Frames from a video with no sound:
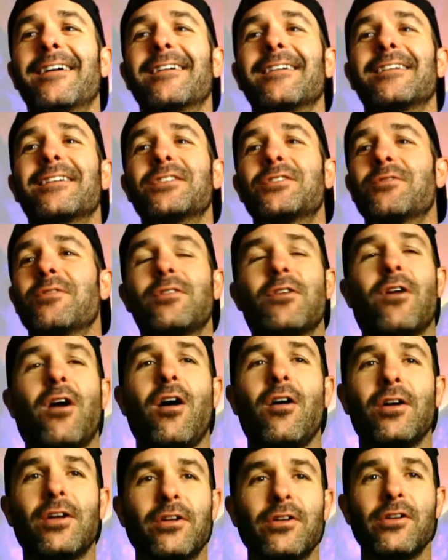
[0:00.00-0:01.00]
Because you're either
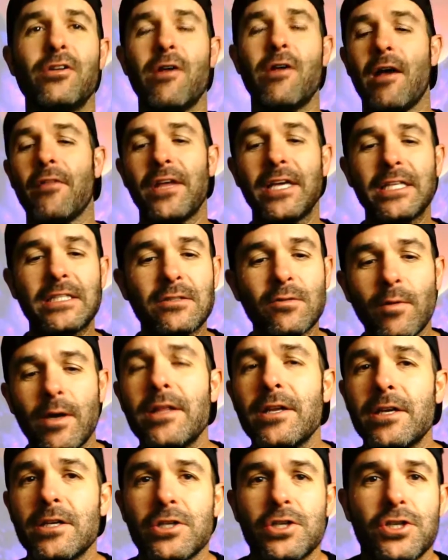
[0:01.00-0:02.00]
all in or you're out. That's the way
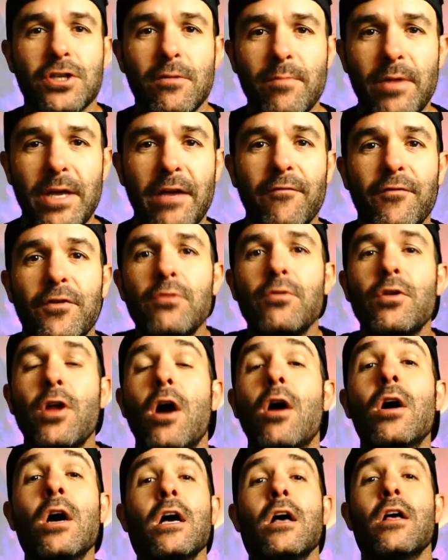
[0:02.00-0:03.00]
that it should be. If you
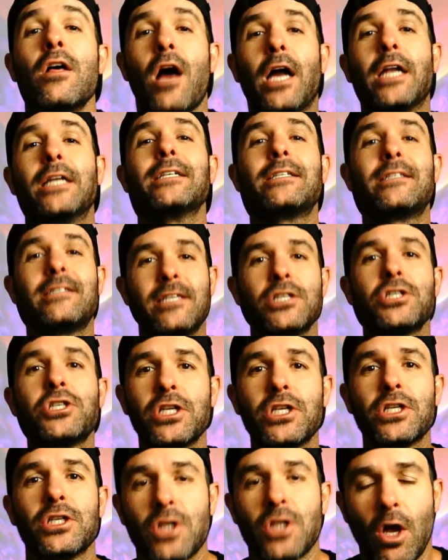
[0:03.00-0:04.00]
know, a
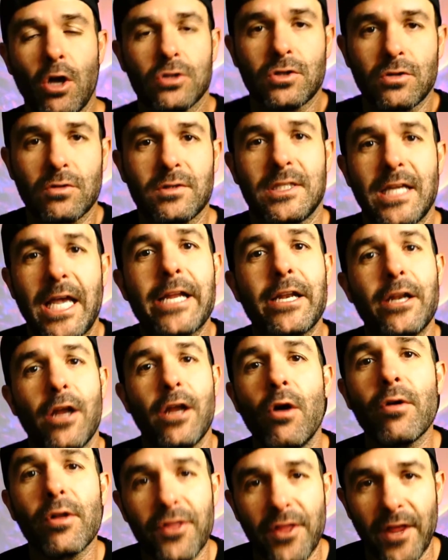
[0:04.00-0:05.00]
decision is also saying
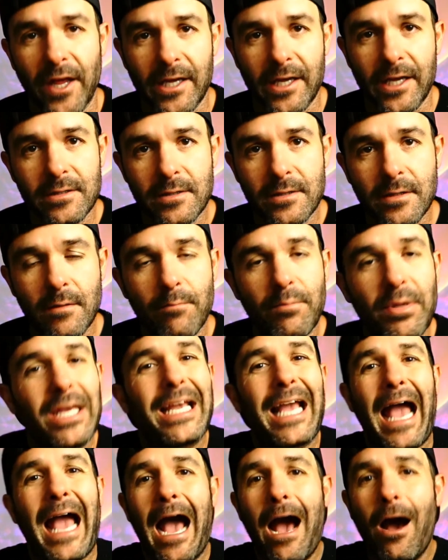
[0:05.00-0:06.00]
no to things.
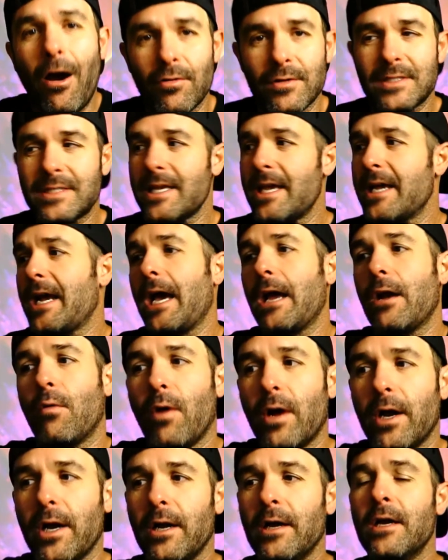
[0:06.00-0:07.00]
Being out, saying, I don't
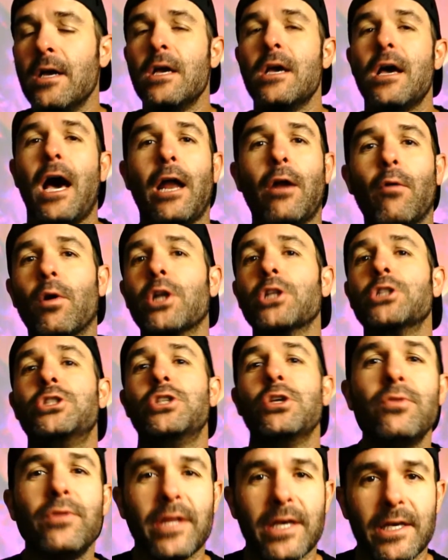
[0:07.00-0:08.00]
want to
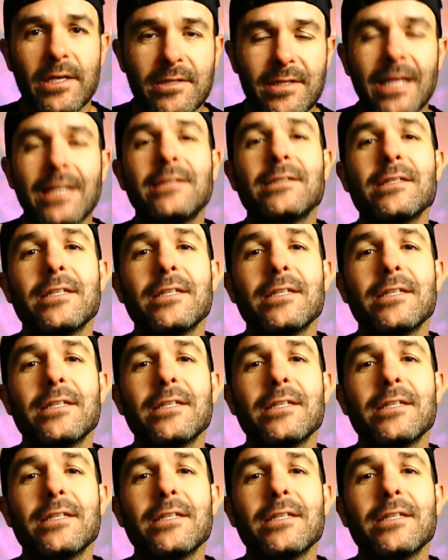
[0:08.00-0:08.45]
do this. That's a